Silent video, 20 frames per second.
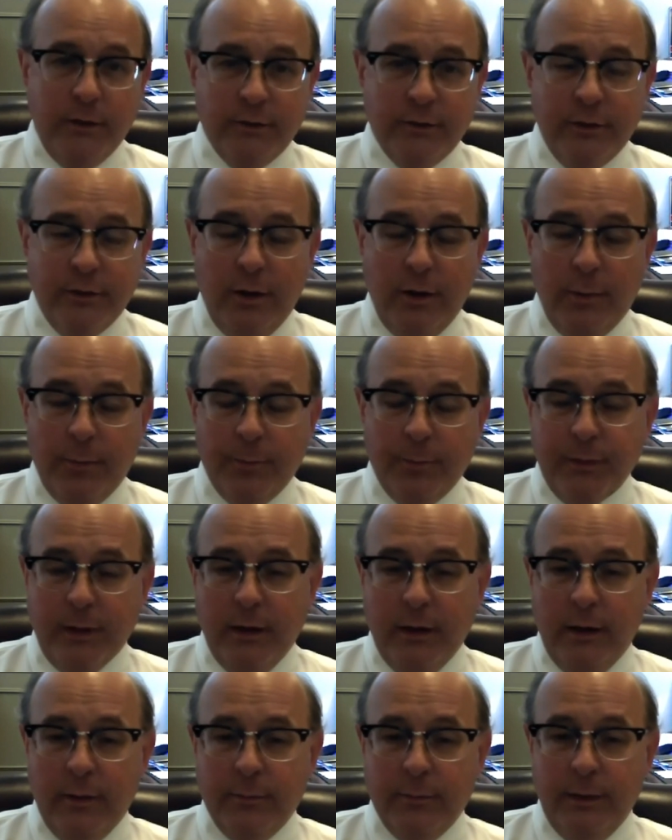So,
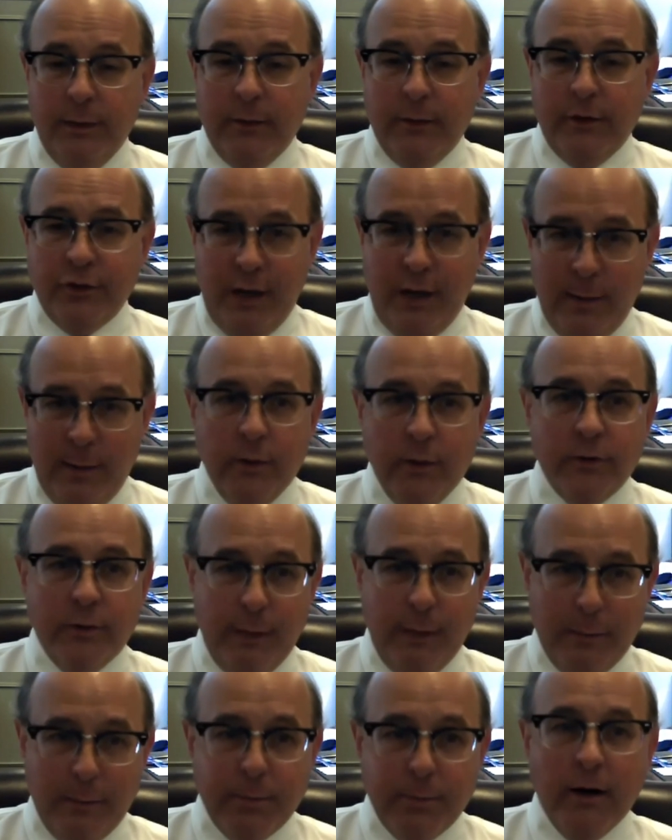and the chamber is a
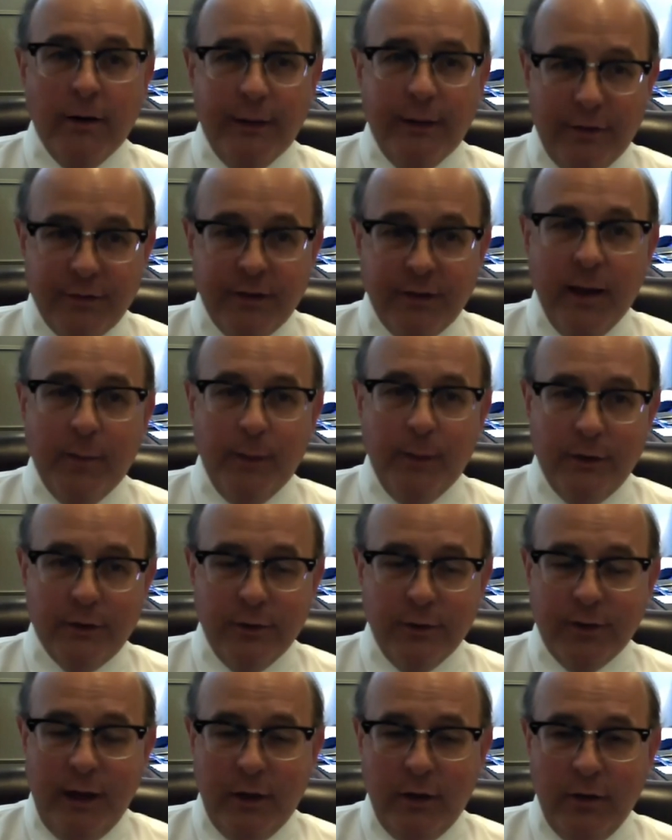big part of that family.
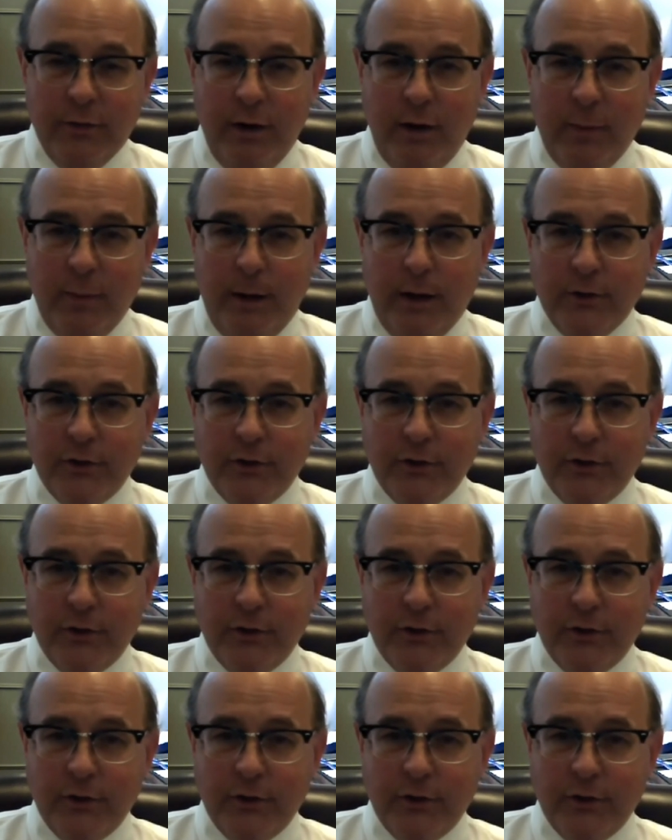So thank you very much.